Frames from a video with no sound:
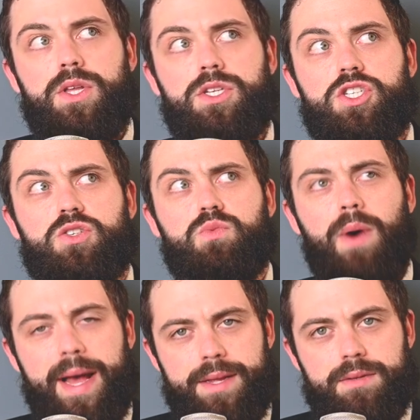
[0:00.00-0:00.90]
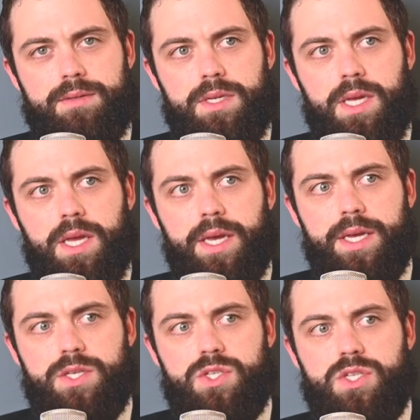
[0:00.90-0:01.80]
Sweat
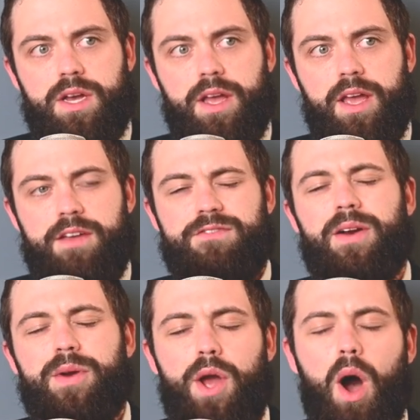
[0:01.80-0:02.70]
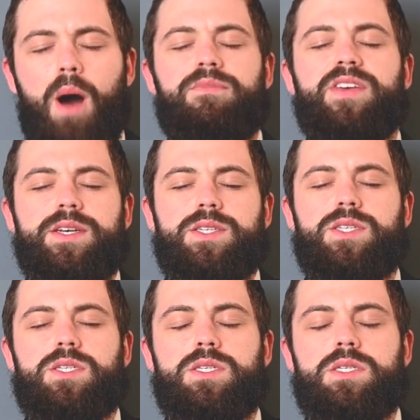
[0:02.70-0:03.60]
is a very
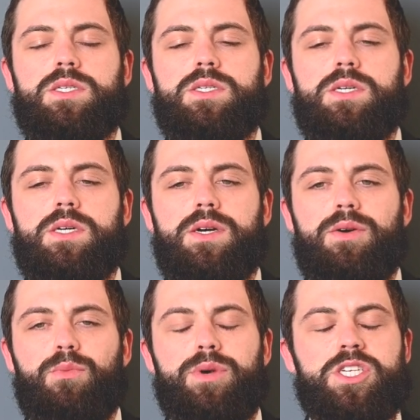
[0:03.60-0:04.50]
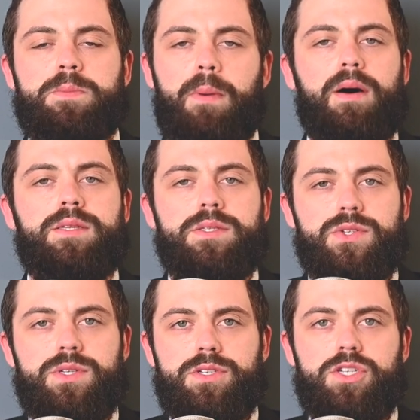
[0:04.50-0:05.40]
obvious
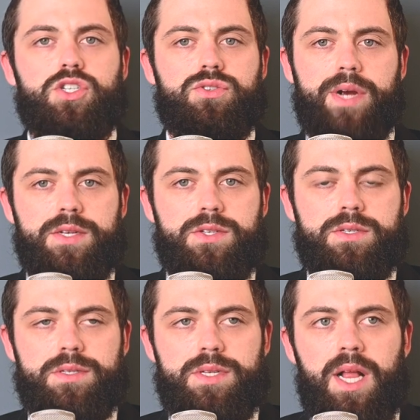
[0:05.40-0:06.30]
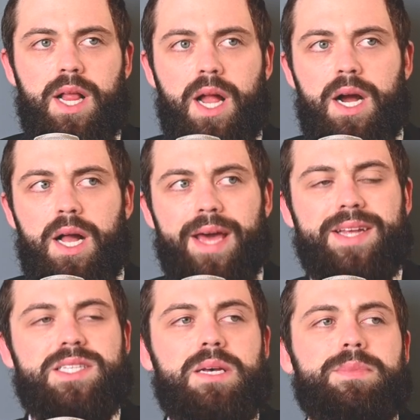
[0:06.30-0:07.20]
response to stress. And
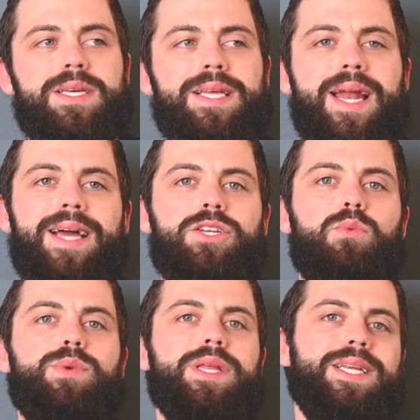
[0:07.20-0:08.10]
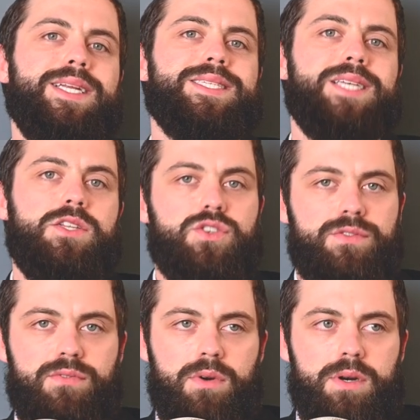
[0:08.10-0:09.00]
it's something that I don't really need a sensor
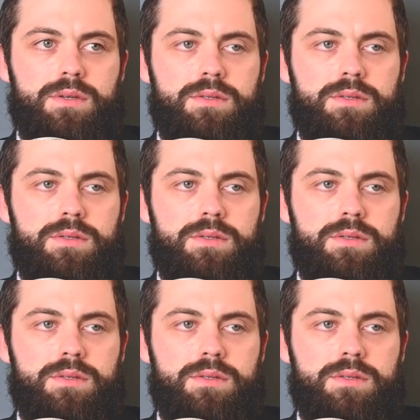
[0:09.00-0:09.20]
for.